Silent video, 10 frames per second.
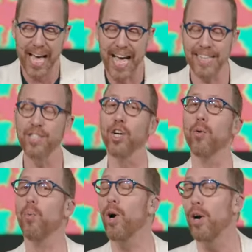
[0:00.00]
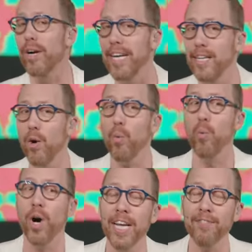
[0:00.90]
and you're worried,
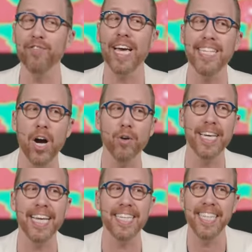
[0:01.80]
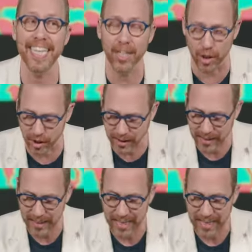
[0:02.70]
what if they don't get healed?